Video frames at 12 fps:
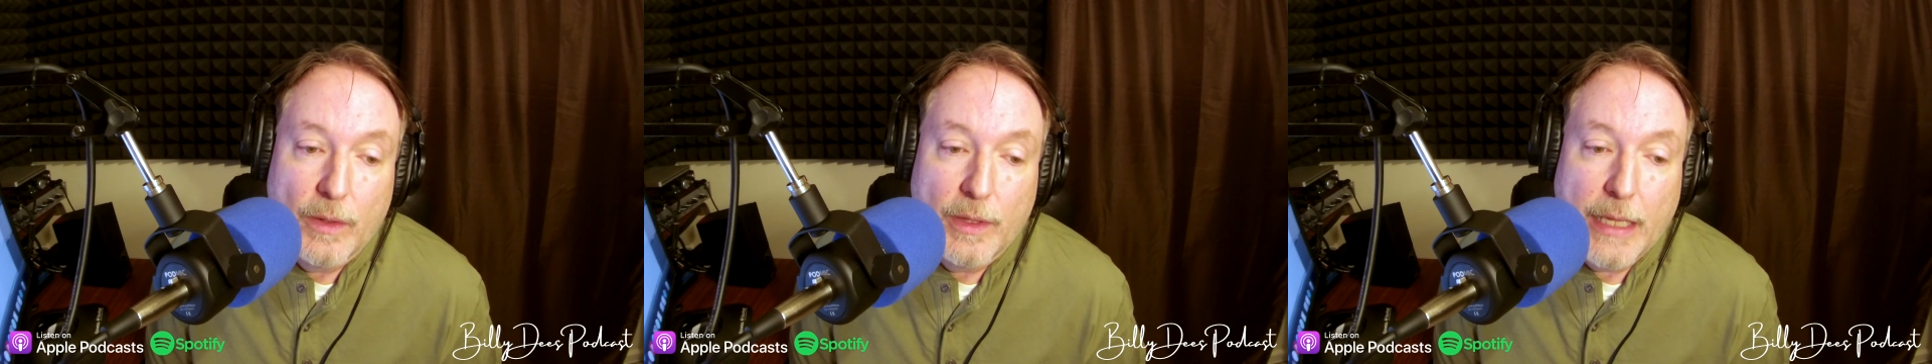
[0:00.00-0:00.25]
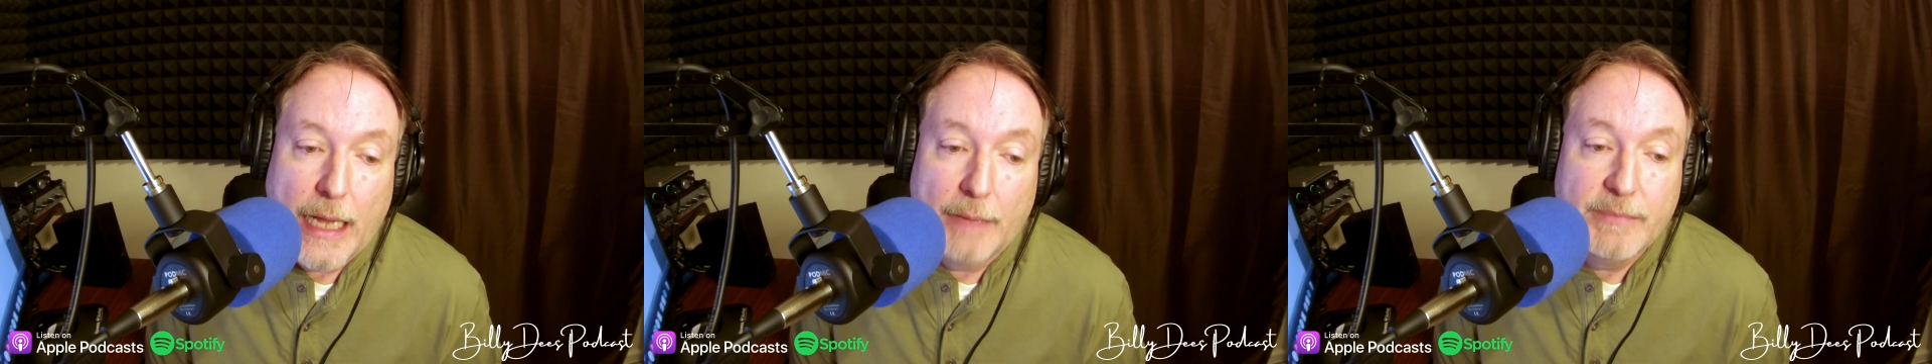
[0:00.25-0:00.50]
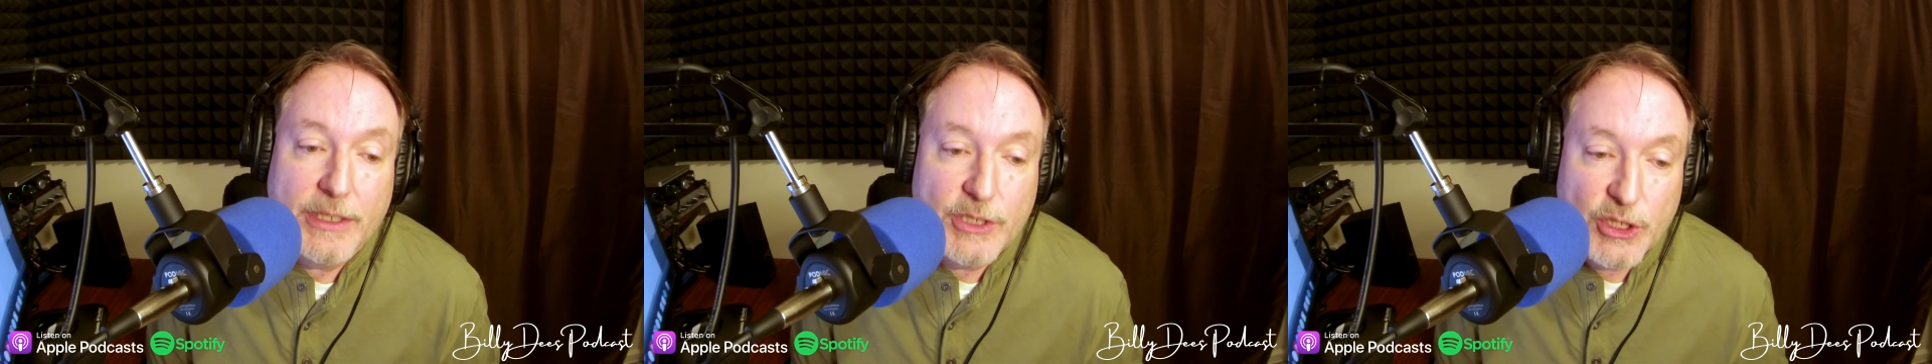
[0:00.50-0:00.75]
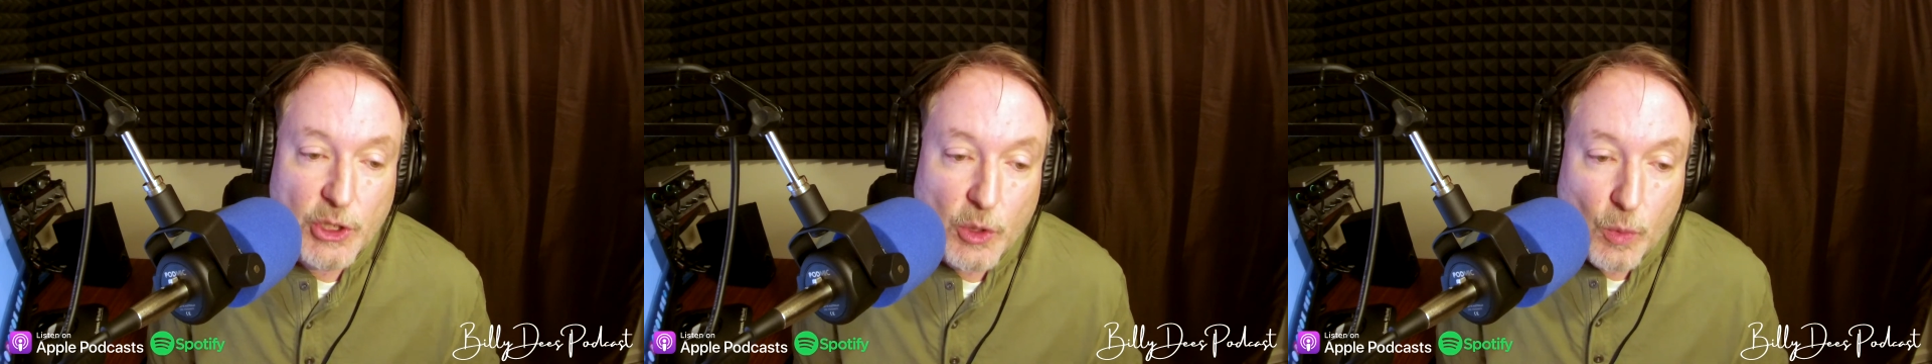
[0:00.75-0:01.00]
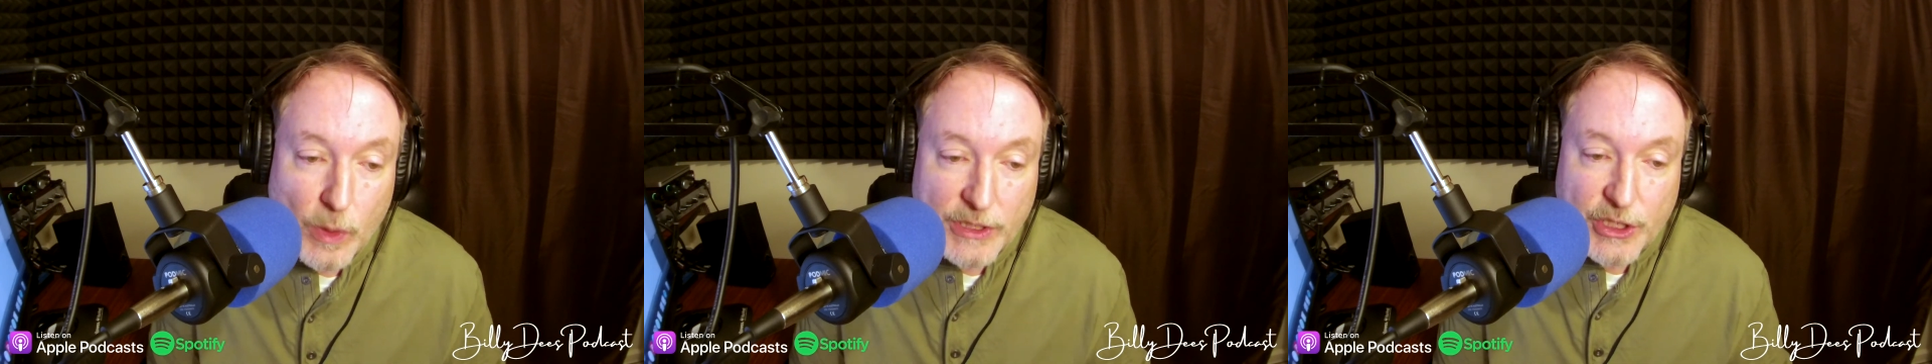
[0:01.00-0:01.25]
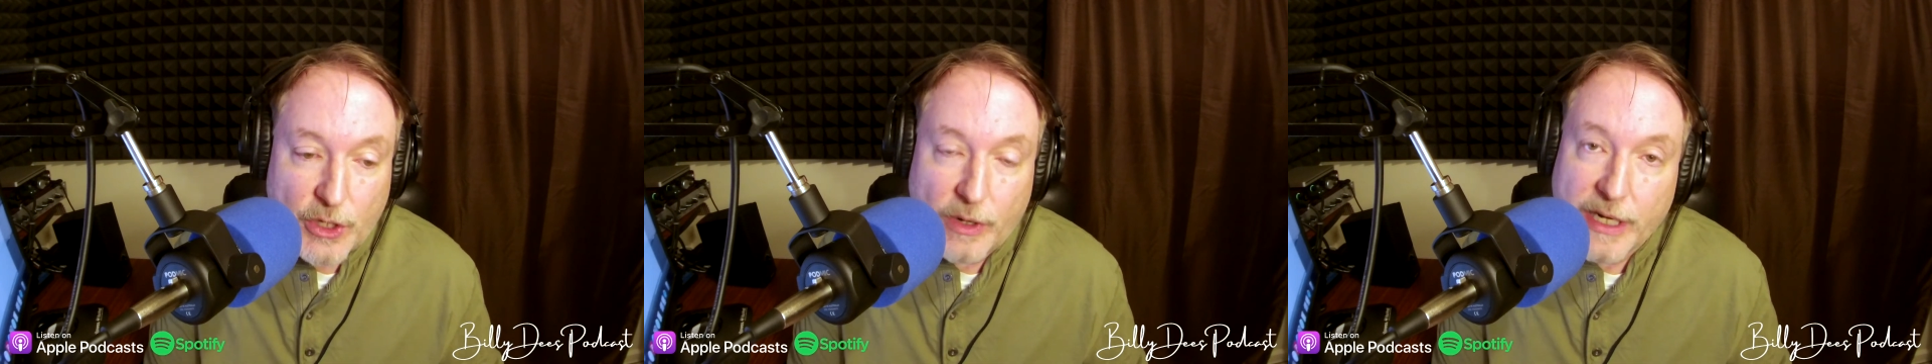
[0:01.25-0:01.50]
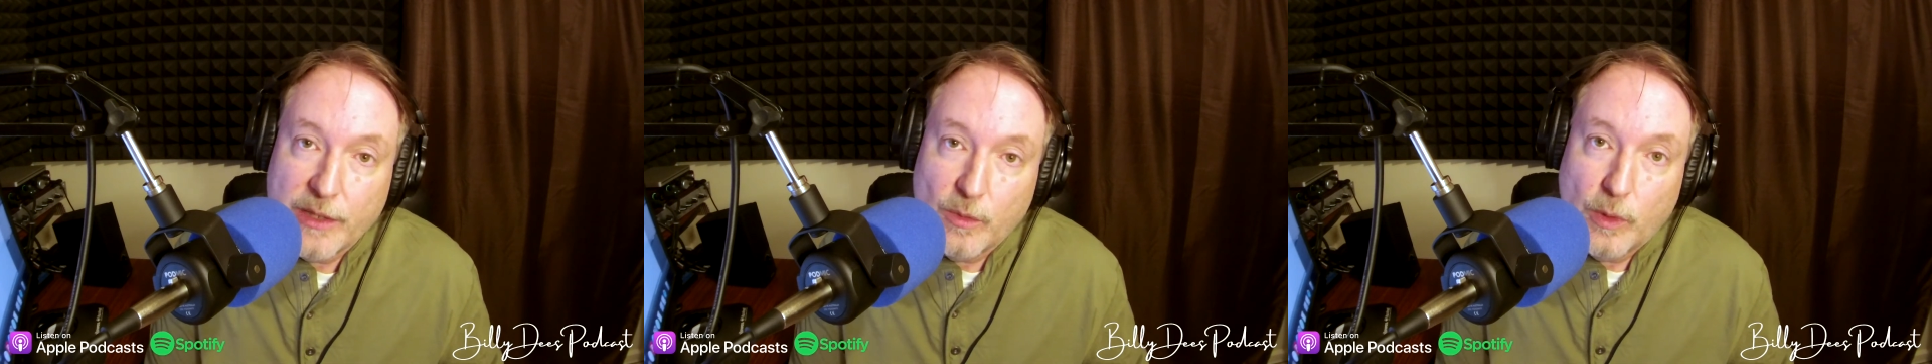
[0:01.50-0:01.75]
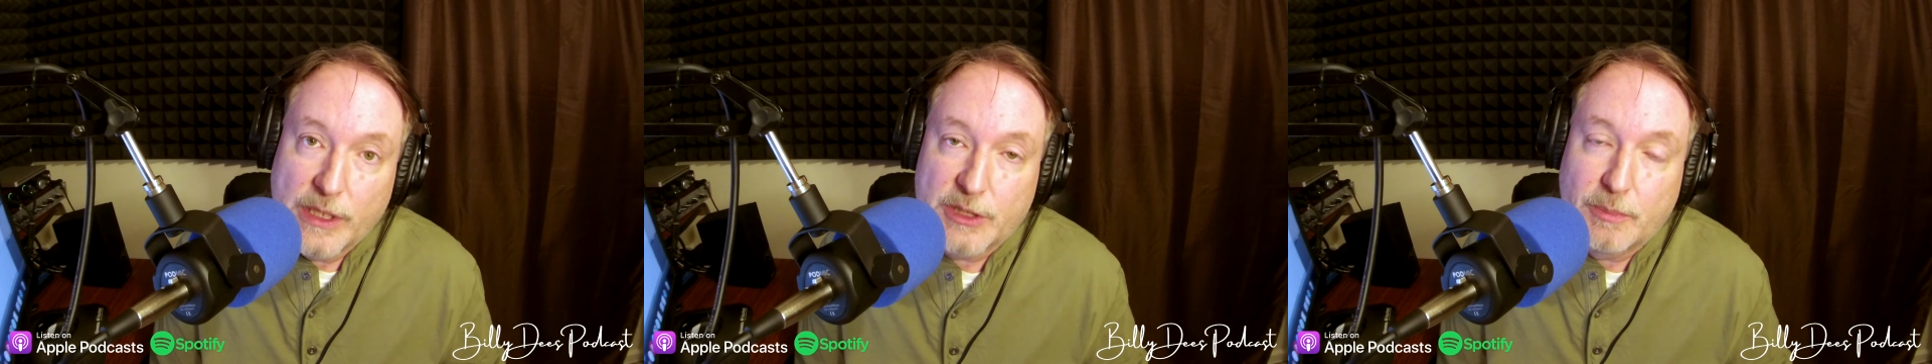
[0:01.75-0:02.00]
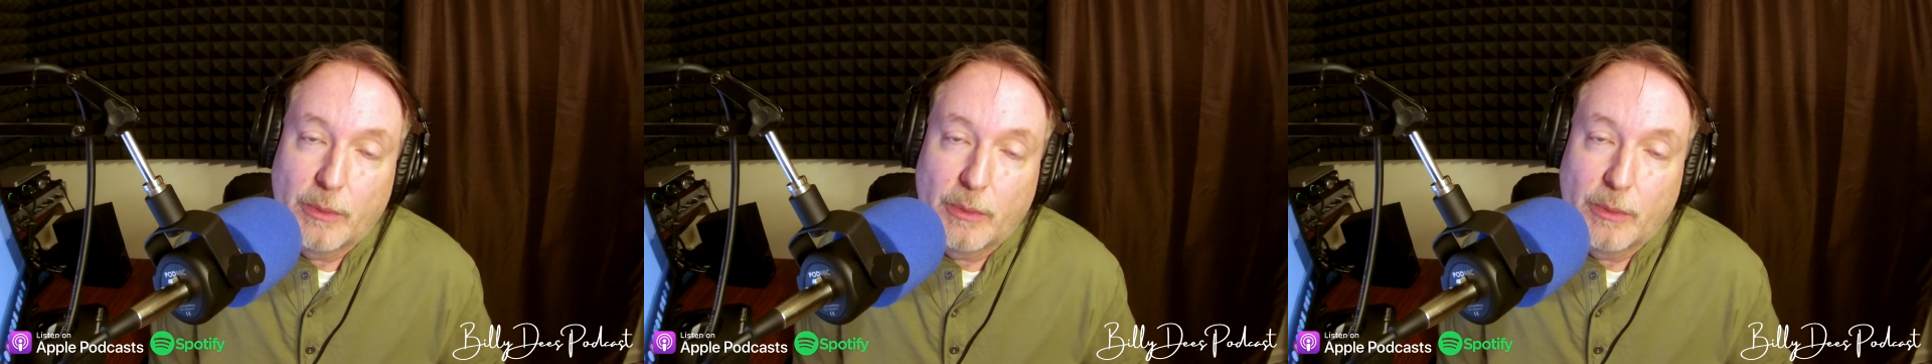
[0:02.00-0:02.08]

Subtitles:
I'm not sure which created which,